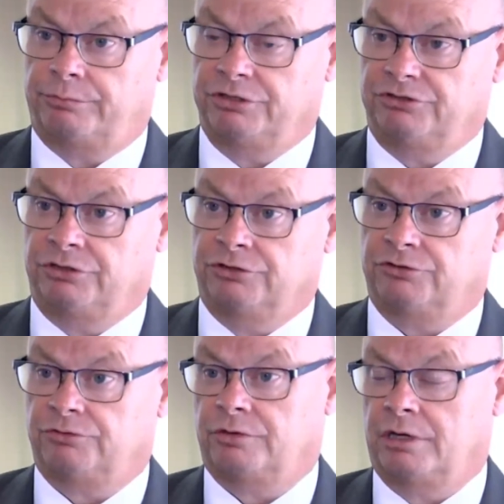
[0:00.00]

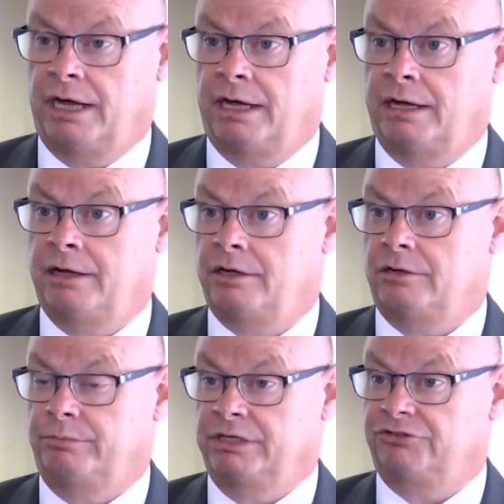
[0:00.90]
prisoners
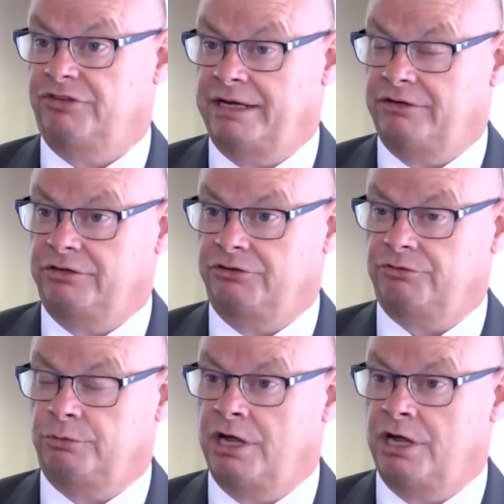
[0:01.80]
being sentenced.